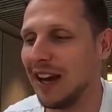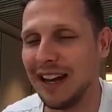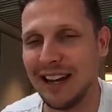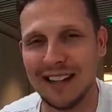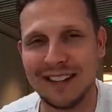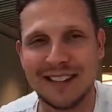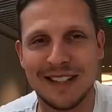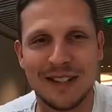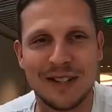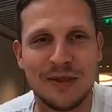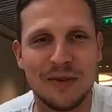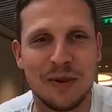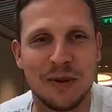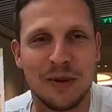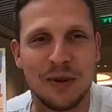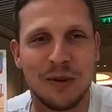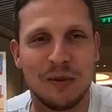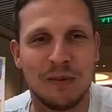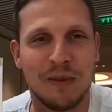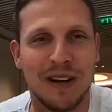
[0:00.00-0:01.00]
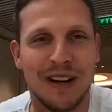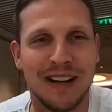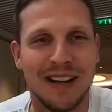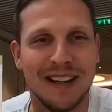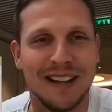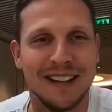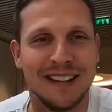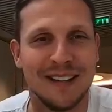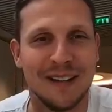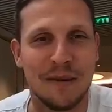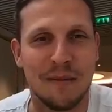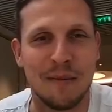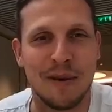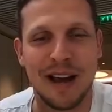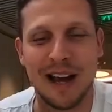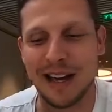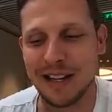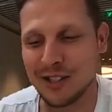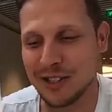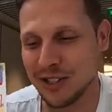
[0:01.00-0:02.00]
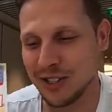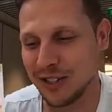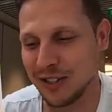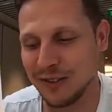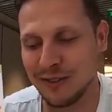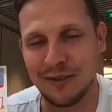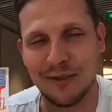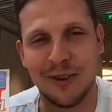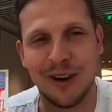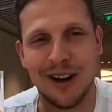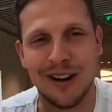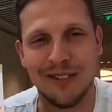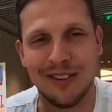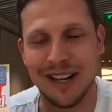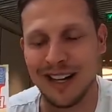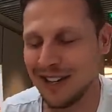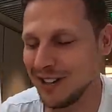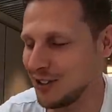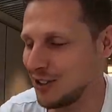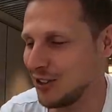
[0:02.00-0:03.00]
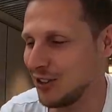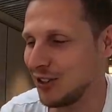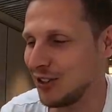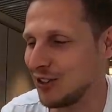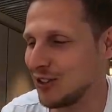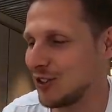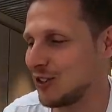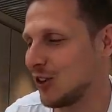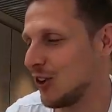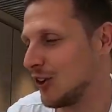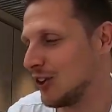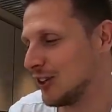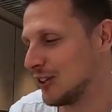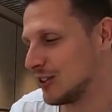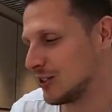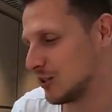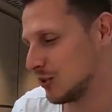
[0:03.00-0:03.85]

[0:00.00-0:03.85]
That's actually what got my passion for aviation started.